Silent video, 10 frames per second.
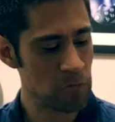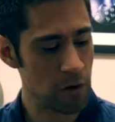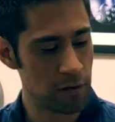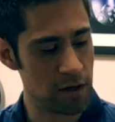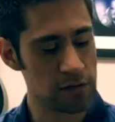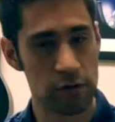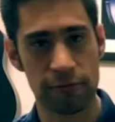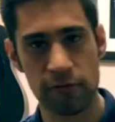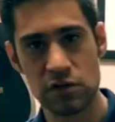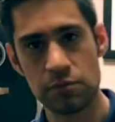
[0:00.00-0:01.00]
Okay, so the
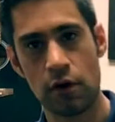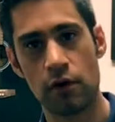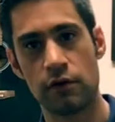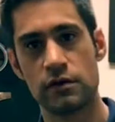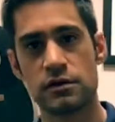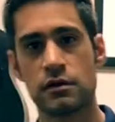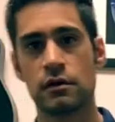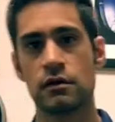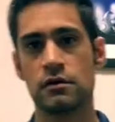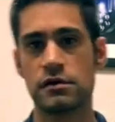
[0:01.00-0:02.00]
first part of this
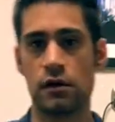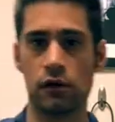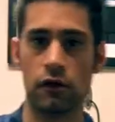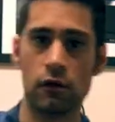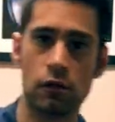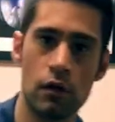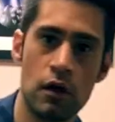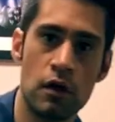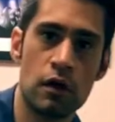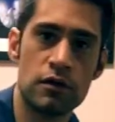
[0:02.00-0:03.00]
solo
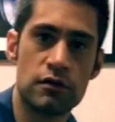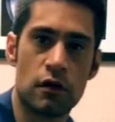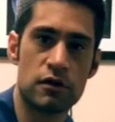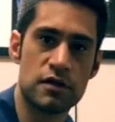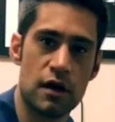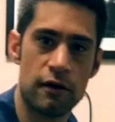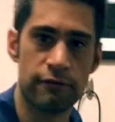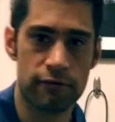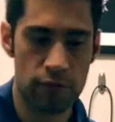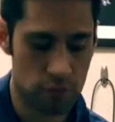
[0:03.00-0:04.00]
starts off
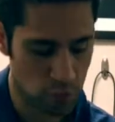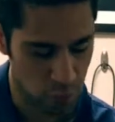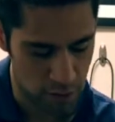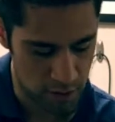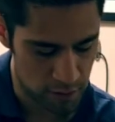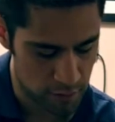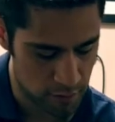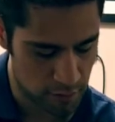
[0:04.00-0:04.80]
with